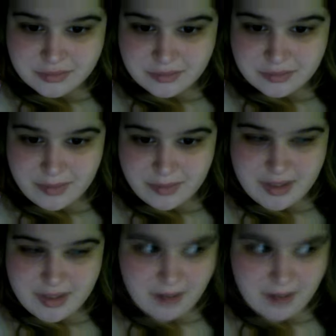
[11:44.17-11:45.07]
Maybe
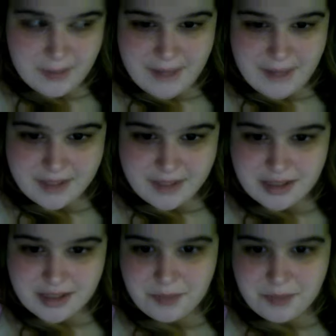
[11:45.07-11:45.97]
talk about that the next
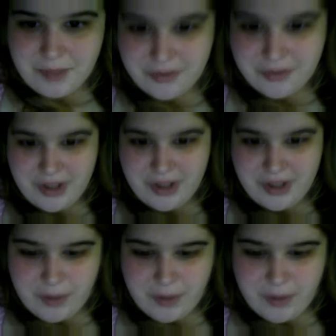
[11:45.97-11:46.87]
time I make a video,
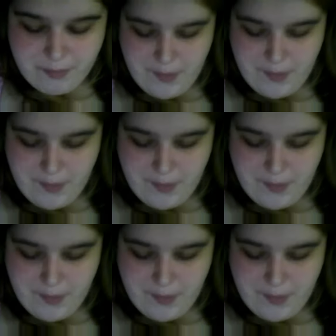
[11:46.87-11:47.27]
but yeah.